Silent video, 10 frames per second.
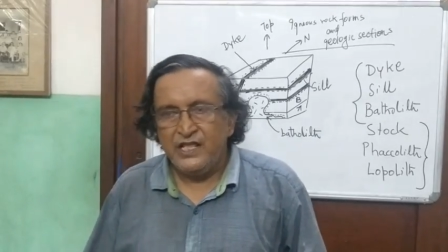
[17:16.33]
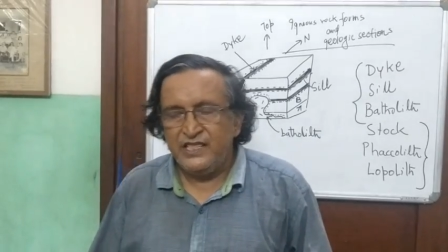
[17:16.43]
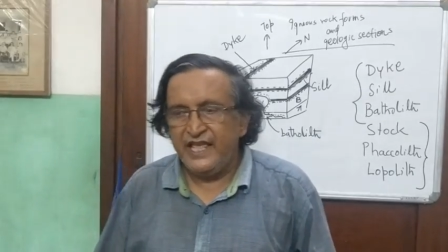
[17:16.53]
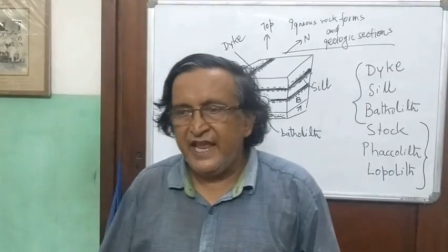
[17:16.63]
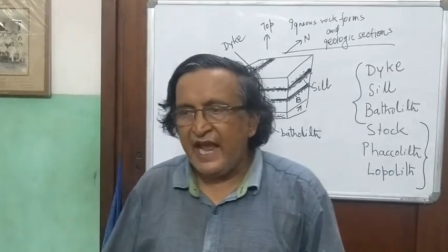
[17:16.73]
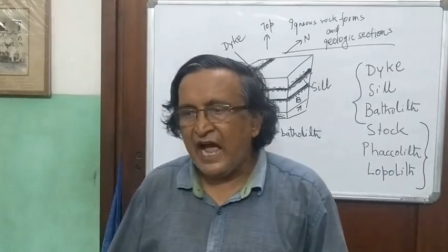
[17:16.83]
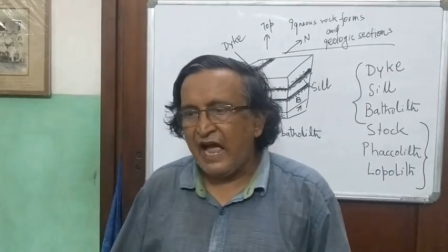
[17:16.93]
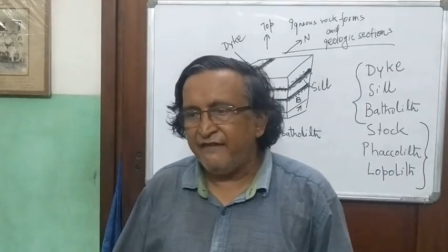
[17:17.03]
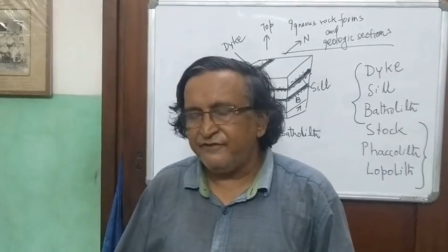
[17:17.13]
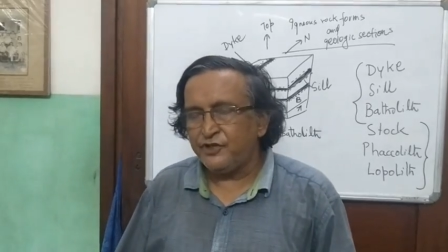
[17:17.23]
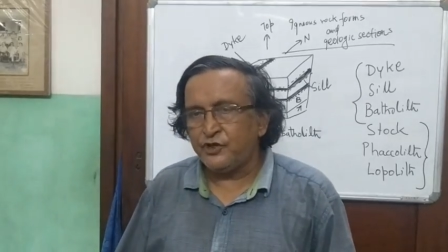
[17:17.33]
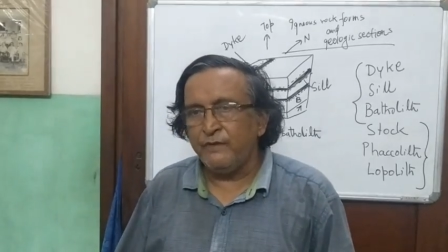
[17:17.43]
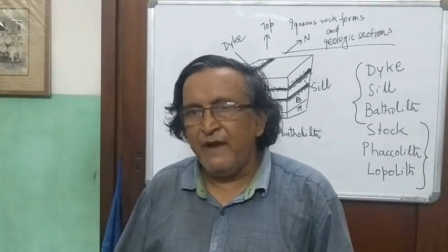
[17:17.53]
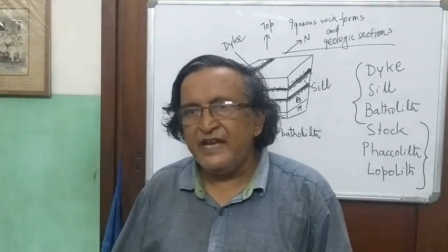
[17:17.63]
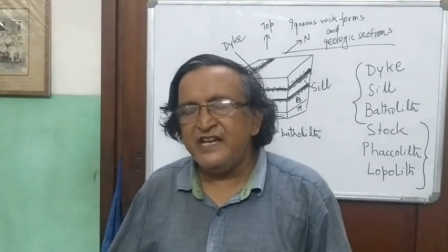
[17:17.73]
They have
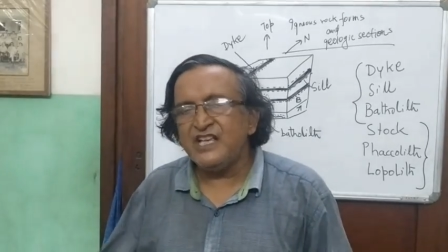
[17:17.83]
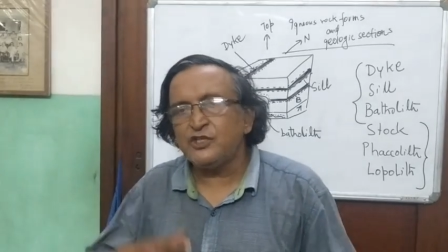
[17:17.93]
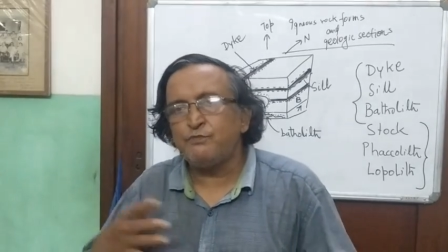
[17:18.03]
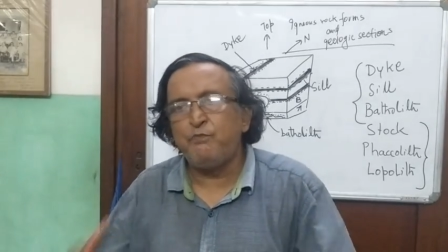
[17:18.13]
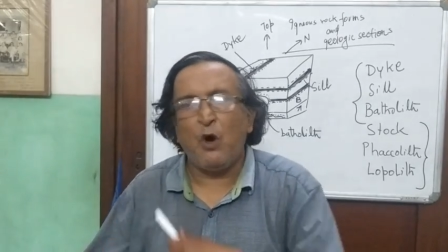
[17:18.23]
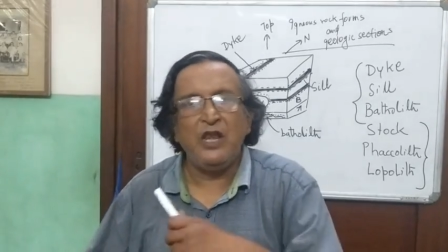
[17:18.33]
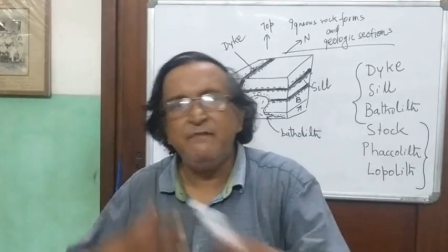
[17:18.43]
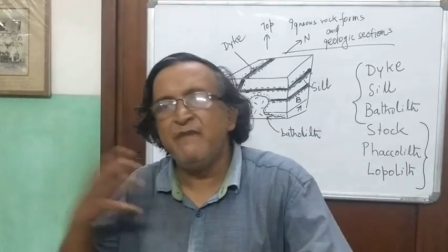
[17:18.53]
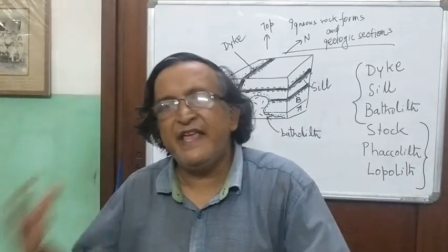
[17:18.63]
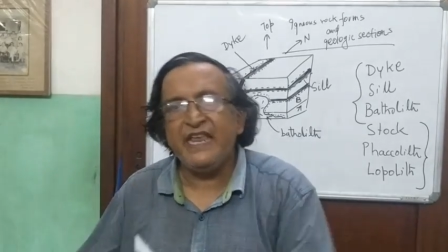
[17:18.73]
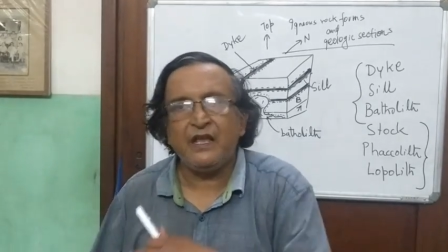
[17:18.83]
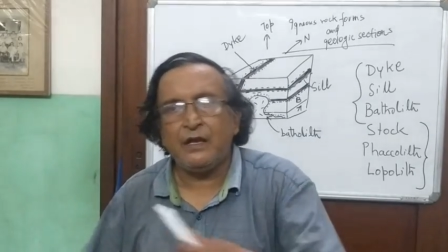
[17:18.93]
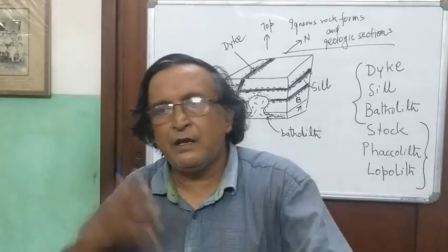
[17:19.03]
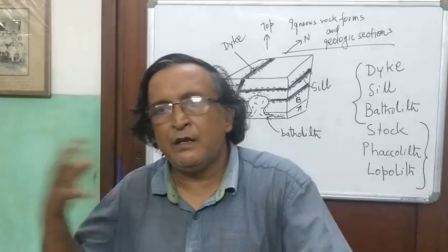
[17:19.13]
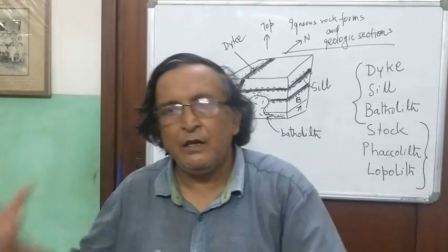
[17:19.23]
tremendous polymeric
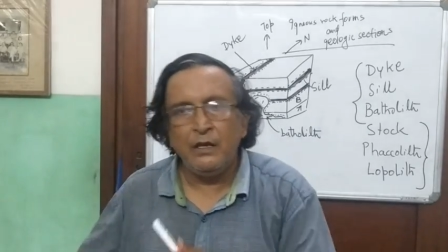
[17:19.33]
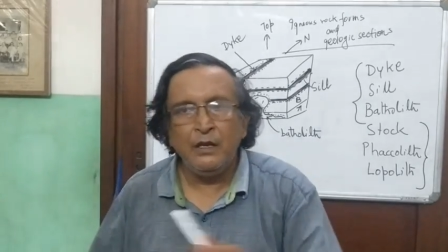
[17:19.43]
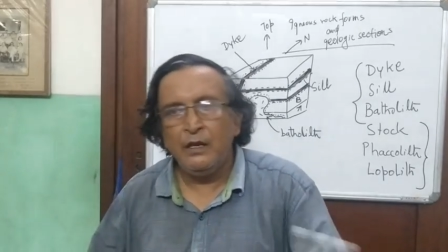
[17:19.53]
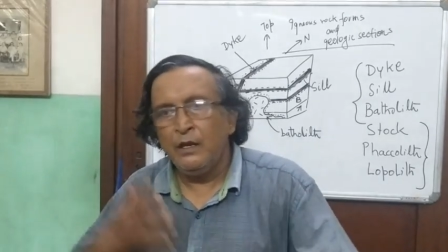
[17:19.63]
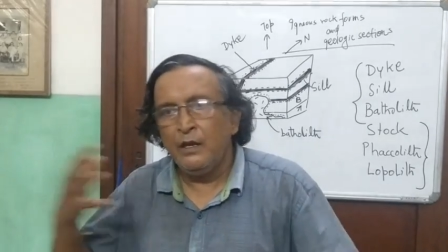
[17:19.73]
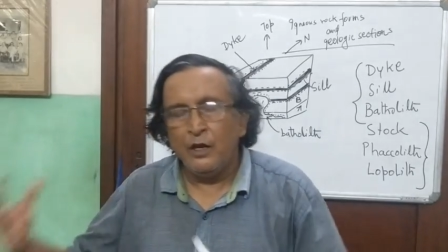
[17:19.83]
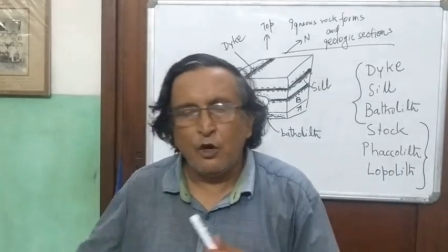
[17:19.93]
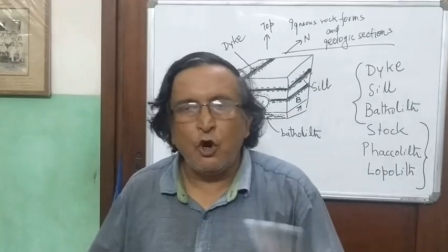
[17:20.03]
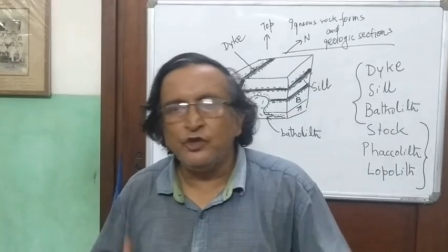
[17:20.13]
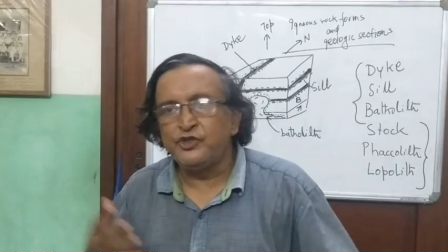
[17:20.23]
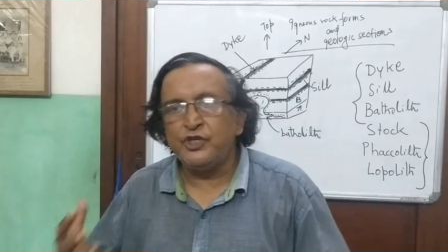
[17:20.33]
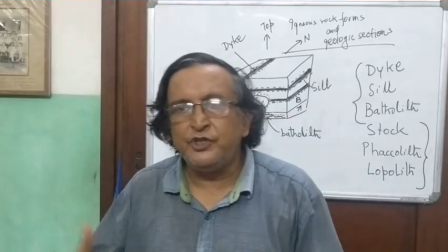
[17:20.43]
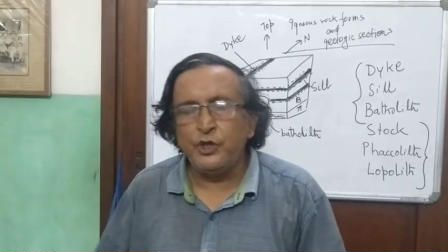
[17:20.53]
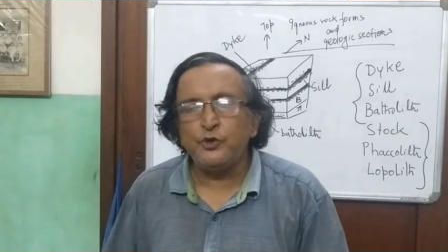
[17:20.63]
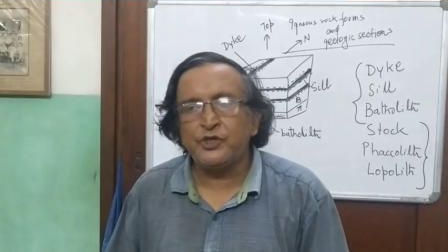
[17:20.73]

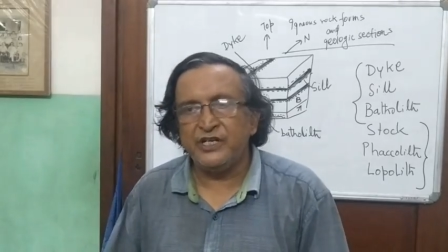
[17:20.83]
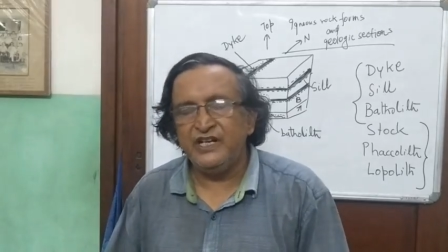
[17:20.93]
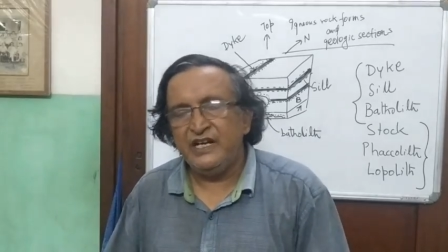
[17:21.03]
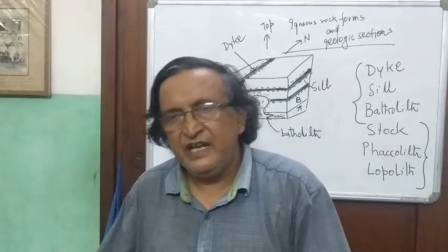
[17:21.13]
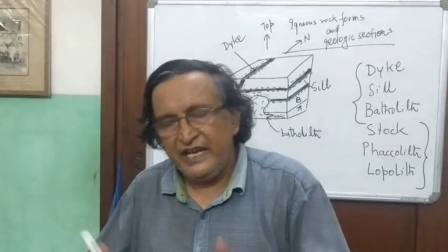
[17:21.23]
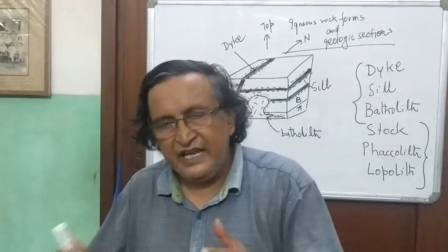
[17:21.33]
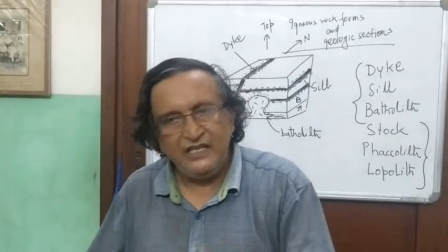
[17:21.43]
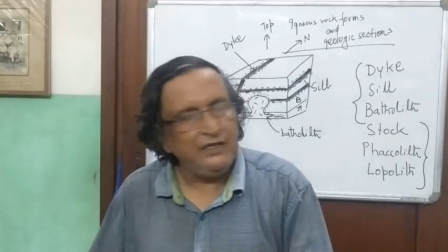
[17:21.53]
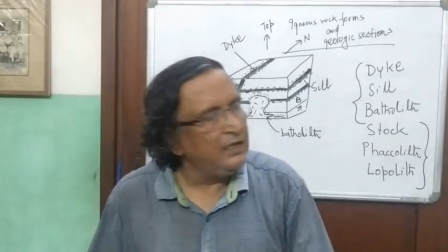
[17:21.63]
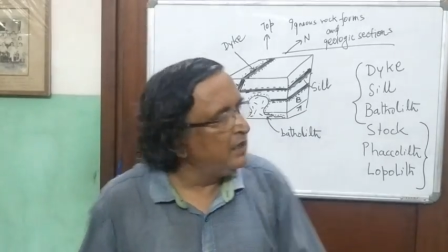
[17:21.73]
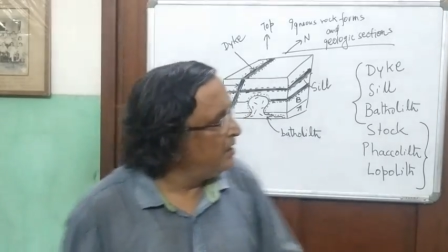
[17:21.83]
constitution in